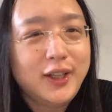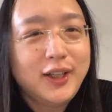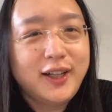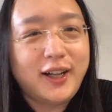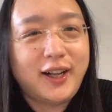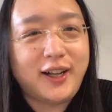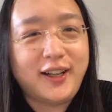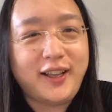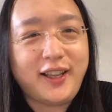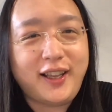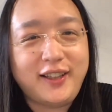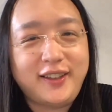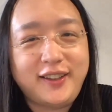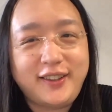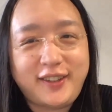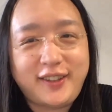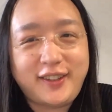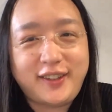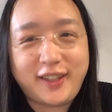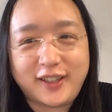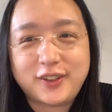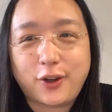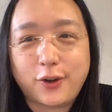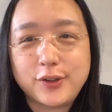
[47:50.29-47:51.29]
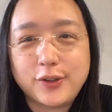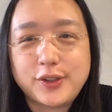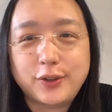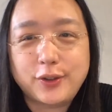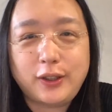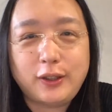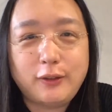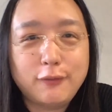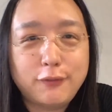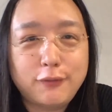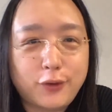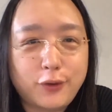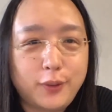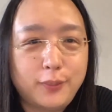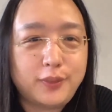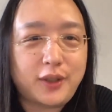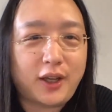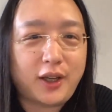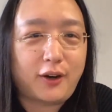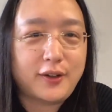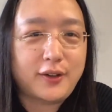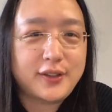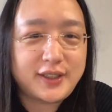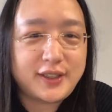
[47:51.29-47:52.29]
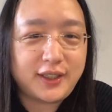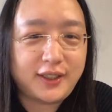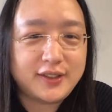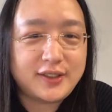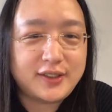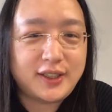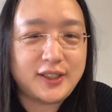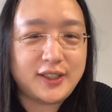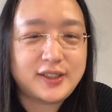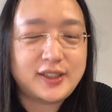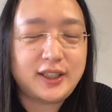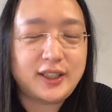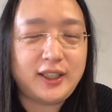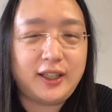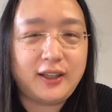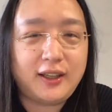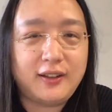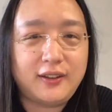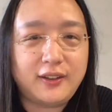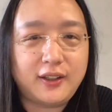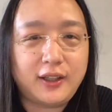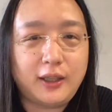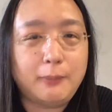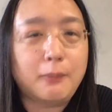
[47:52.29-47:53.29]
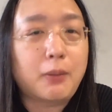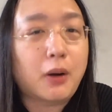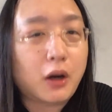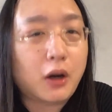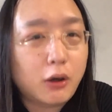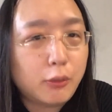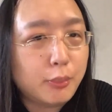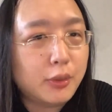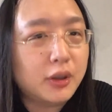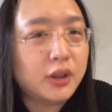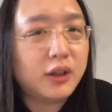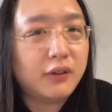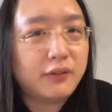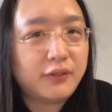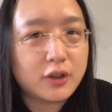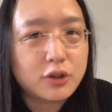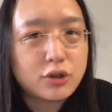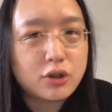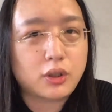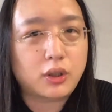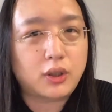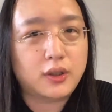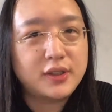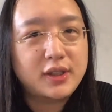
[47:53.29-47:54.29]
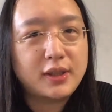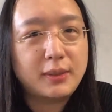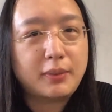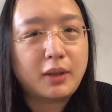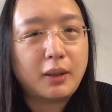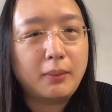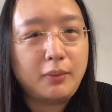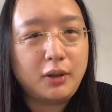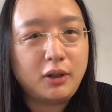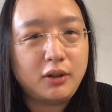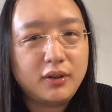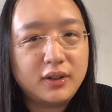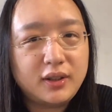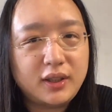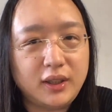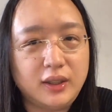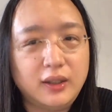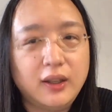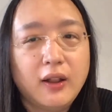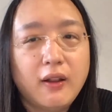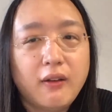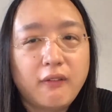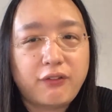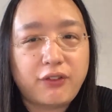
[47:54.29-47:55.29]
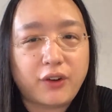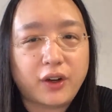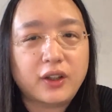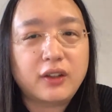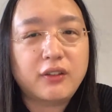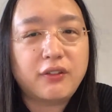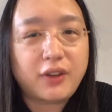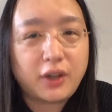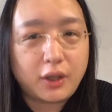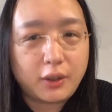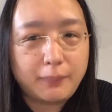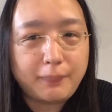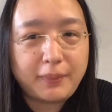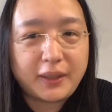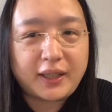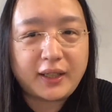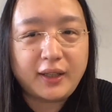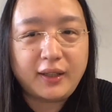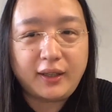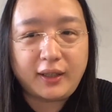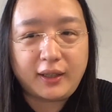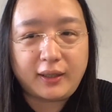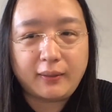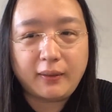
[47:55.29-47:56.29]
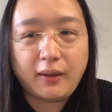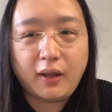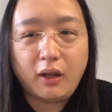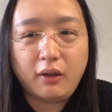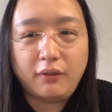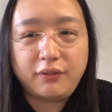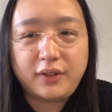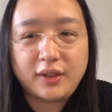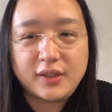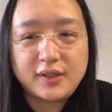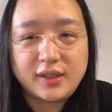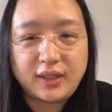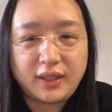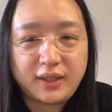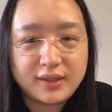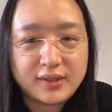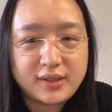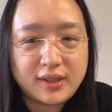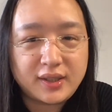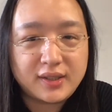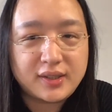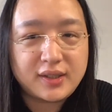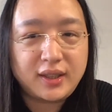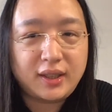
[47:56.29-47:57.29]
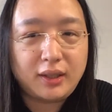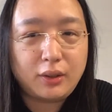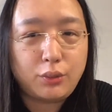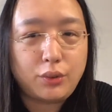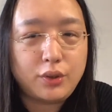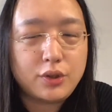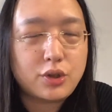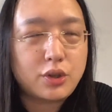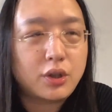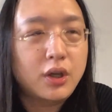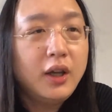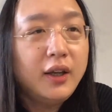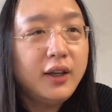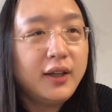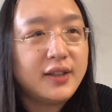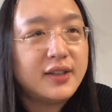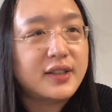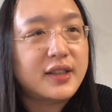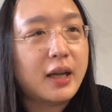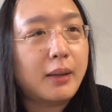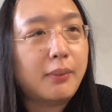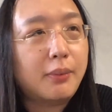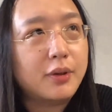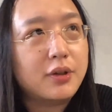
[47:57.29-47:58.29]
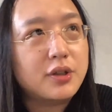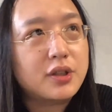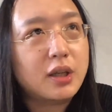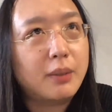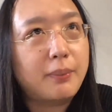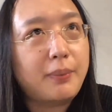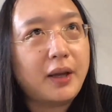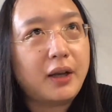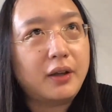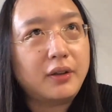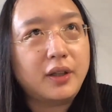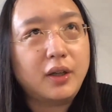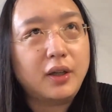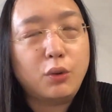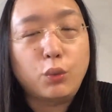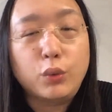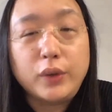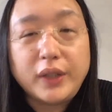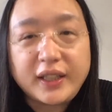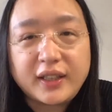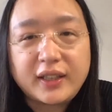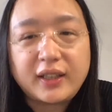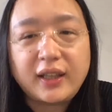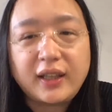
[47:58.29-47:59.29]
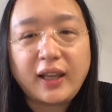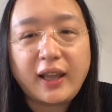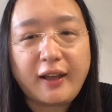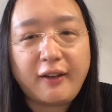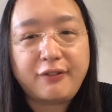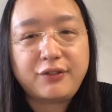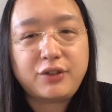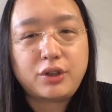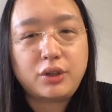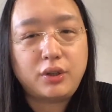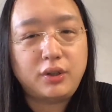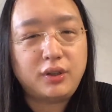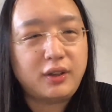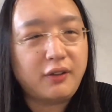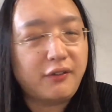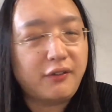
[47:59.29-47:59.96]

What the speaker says: And that also informed our CECC and the empowerment of the journalism community from the very beginning of the CECC, which established about a week after the